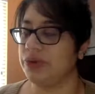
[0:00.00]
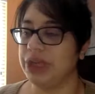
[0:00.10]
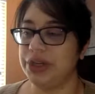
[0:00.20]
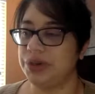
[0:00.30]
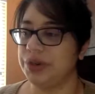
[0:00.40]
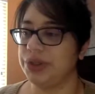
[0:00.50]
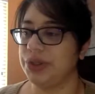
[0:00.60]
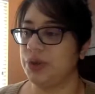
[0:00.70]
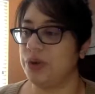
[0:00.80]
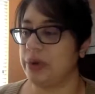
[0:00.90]
really
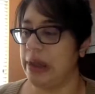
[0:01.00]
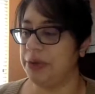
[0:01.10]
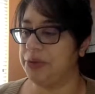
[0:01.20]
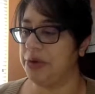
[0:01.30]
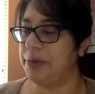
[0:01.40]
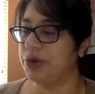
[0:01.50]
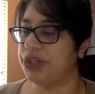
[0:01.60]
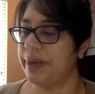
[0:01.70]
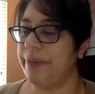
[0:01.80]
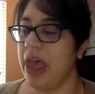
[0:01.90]
crucial oral health
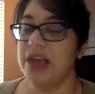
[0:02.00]
promotion.